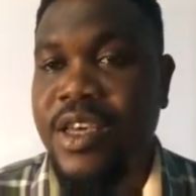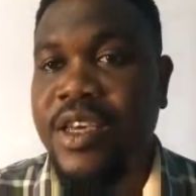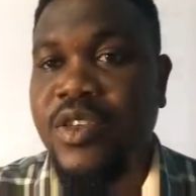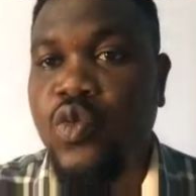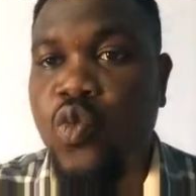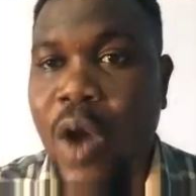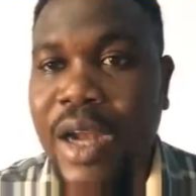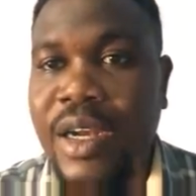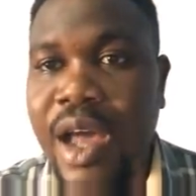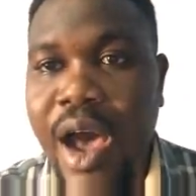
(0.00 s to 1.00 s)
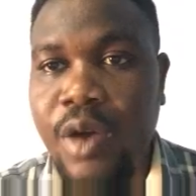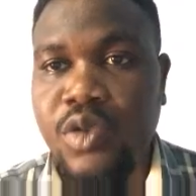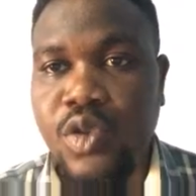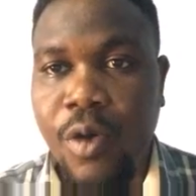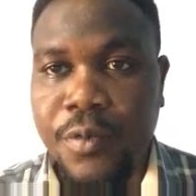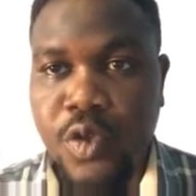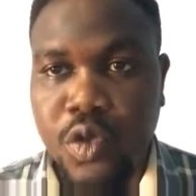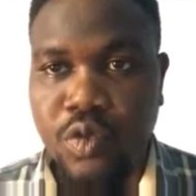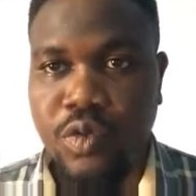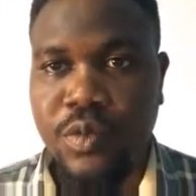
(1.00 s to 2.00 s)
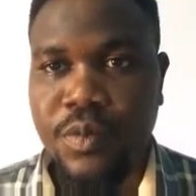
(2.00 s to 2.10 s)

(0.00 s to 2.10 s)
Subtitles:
is 1 out of 2.